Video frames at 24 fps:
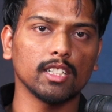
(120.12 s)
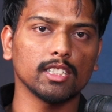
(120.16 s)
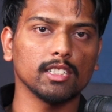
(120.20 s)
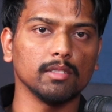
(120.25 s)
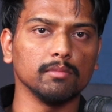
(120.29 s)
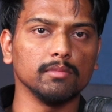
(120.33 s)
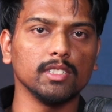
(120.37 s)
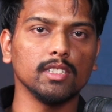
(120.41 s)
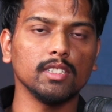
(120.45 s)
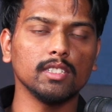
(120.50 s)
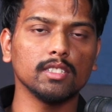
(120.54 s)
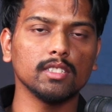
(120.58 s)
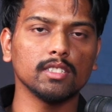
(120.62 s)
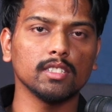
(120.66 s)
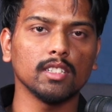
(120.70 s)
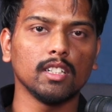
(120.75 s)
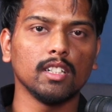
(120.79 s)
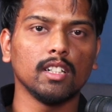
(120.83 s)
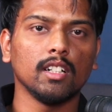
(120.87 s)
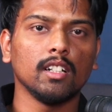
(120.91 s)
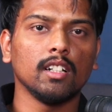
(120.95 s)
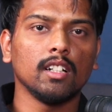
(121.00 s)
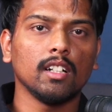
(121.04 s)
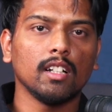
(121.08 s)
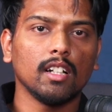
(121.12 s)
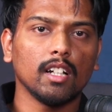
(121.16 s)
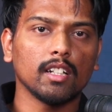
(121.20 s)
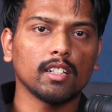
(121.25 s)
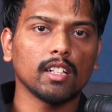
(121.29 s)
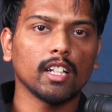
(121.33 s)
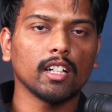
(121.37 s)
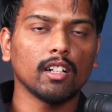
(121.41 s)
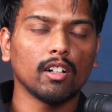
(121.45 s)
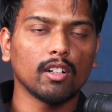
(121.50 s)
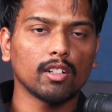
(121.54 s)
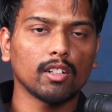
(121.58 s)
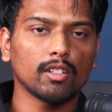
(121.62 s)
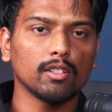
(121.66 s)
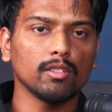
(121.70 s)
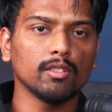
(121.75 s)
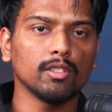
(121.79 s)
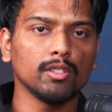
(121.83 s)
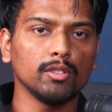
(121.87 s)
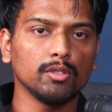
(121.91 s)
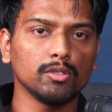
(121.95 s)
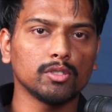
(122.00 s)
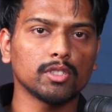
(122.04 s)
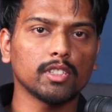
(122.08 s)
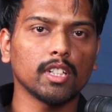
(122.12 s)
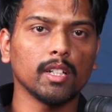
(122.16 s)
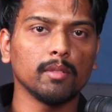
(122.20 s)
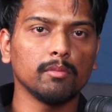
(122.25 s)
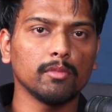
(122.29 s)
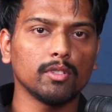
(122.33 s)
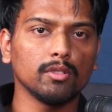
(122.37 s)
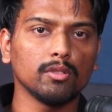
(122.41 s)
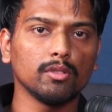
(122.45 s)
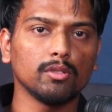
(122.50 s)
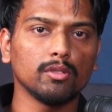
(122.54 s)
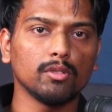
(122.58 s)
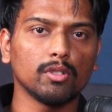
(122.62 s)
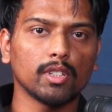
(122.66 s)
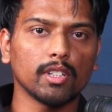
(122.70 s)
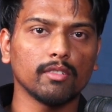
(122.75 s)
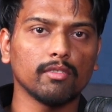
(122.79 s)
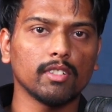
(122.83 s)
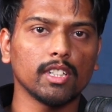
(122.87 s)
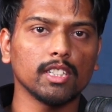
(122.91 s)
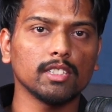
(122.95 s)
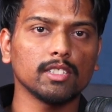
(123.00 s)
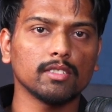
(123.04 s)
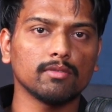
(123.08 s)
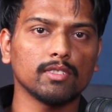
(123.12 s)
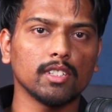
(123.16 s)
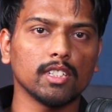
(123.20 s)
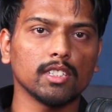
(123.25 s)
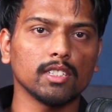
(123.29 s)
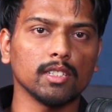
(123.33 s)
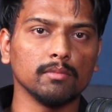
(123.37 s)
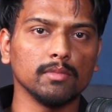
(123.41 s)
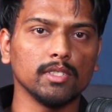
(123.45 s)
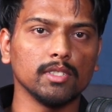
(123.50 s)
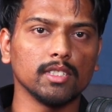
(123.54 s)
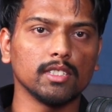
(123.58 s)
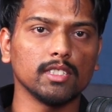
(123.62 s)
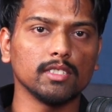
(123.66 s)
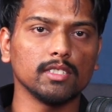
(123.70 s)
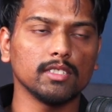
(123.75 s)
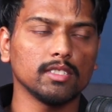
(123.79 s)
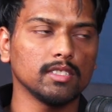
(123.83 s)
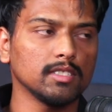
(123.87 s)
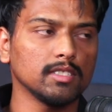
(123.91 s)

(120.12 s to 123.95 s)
the subjects, and I got a huge time to revise the subjects.